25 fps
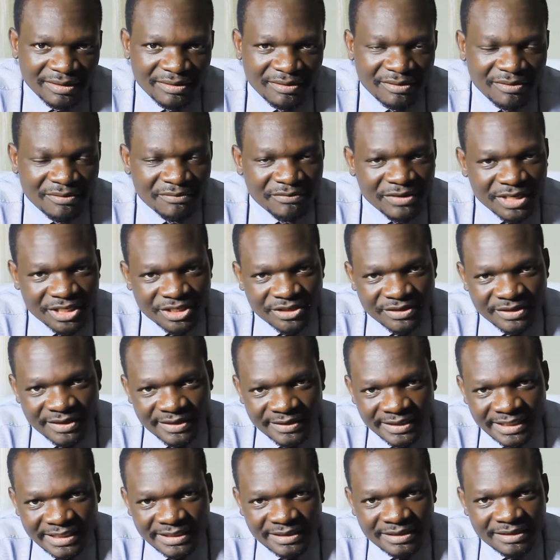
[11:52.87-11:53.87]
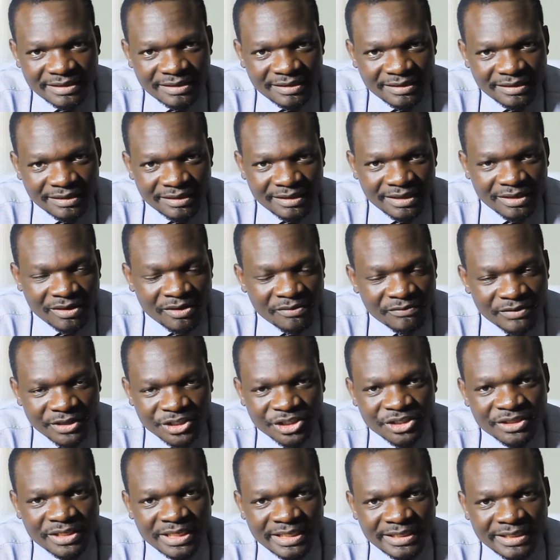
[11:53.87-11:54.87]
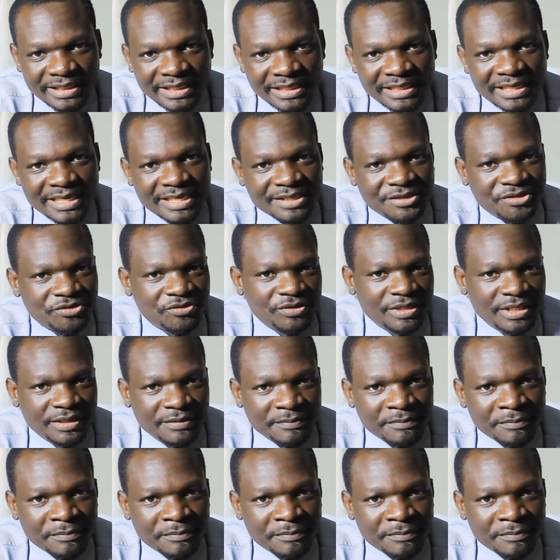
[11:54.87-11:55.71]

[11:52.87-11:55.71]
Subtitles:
confectionaries in the confectionery industry.